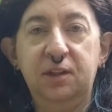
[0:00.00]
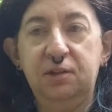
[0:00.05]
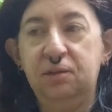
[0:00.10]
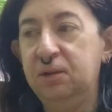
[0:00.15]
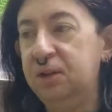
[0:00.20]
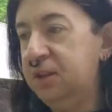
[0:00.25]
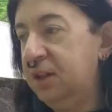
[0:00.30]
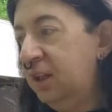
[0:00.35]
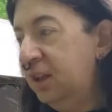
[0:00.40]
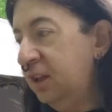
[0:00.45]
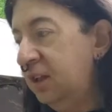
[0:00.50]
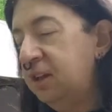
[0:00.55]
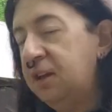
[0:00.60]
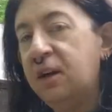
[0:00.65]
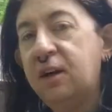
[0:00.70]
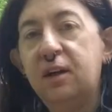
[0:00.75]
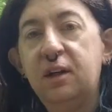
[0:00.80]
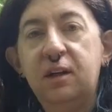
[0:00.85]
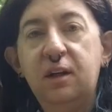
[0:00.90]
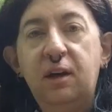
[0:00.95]
So let's get
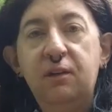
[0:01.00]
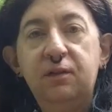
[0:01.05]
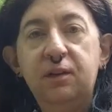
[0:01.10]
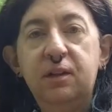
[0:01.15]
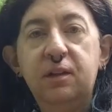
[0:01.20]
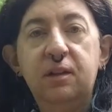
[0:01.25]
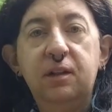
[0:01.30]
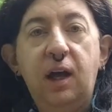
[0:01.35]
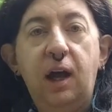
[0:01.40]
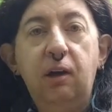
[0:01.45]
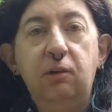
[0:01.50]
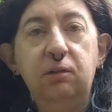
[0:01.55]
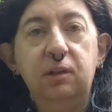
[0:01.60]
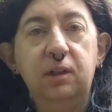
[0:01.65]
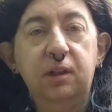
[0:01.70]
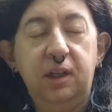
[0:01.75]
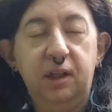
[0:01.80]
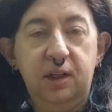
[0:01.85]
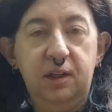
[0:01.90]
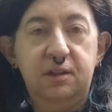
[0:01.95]
the oven out,
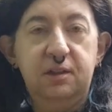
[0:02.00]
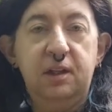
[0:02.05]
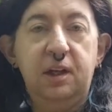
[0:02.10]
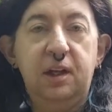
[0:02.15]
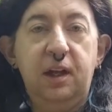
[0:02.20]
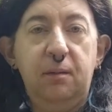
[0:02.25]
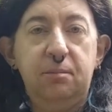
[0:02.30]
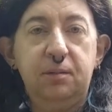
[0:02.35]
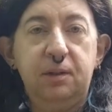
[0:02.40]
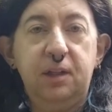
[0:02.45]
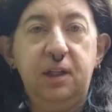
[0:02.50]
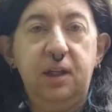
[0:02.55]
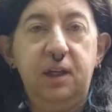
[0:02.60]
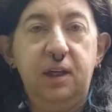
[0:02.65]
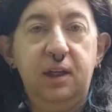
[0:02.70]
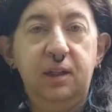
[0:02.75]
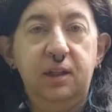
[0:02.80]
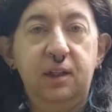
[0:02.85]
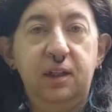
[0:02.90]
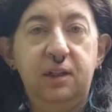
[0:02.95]
get it set up,
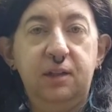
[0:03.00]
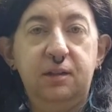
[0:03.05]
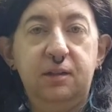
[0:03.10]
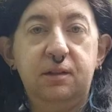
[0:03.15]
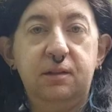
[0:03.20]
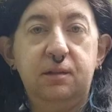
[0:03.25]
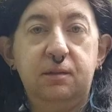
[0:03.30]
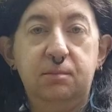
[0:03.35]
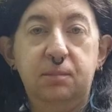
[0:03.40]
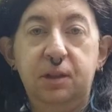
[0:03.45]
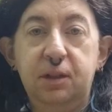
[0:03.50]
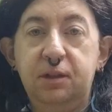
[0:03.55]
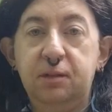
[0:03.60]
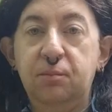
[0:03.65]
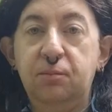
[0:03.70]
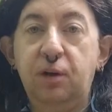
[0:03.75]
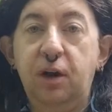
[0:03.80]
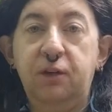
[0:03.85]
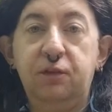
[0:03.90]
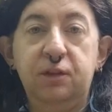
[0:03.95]
and let's make
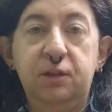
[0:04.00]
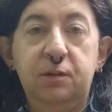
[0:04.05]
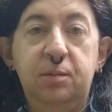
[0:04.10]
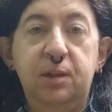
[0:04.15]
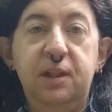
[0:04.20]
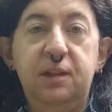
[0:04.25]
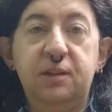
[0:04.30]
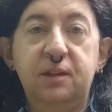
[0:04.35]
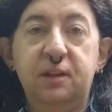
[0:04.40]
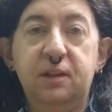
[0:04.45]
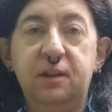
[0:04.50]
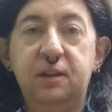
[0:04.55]
some breakfast pizza.